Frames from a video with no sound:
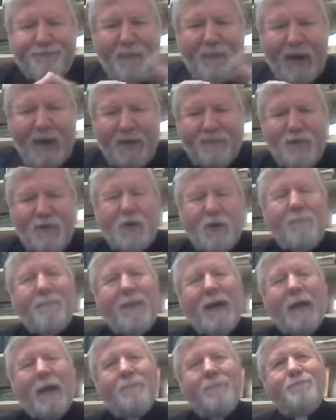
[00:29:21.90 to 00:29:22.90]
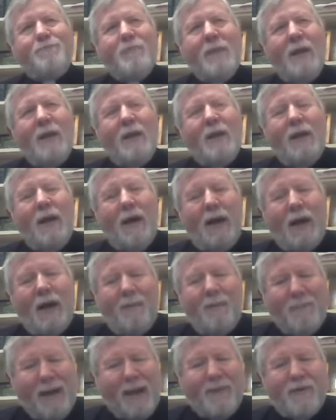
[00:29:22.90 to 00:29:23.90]
if you compare
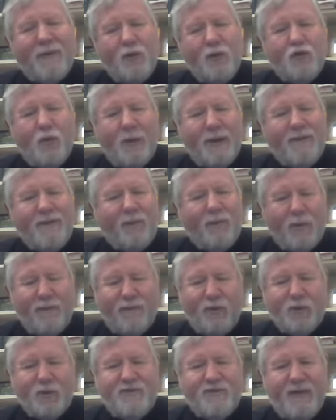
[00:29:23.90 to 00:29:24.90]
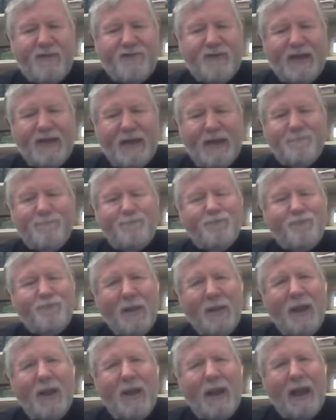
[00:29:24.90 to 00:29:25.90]
Matthew 24, verse 15,
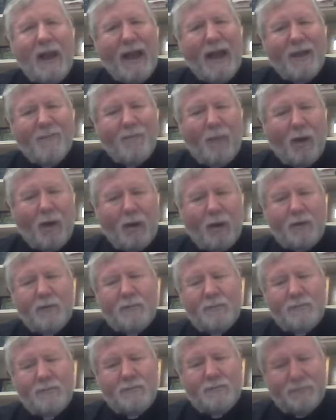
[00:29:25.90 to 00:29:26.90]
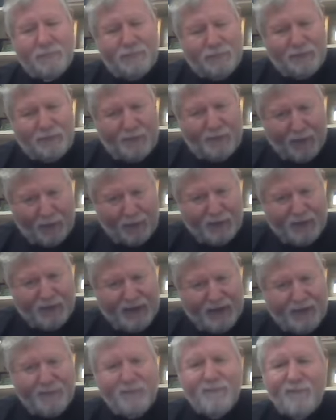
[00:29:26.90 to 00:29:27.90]
and Mark
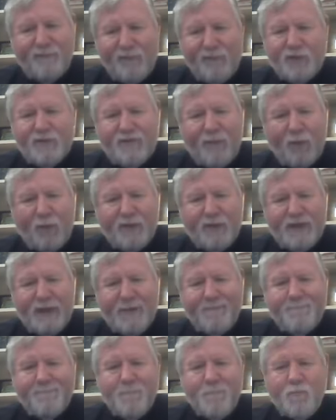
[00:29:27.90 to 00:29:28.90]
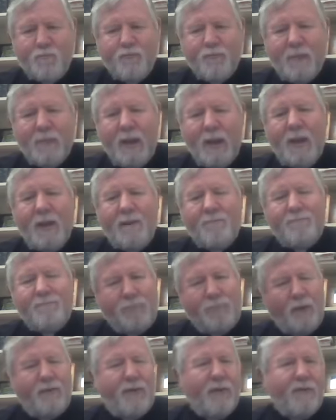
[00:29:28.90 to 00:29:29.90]
13, verse 14,
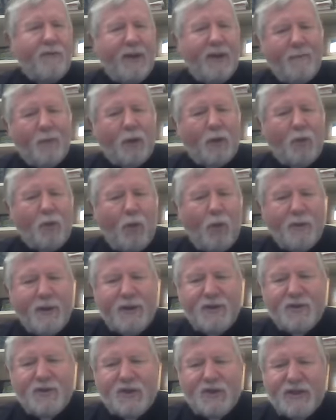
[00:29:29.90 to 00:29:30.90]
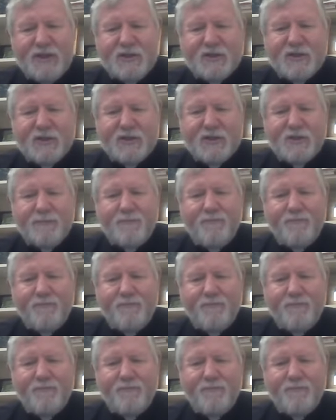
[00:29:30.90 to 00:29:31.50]
both of them are quoting Jesus,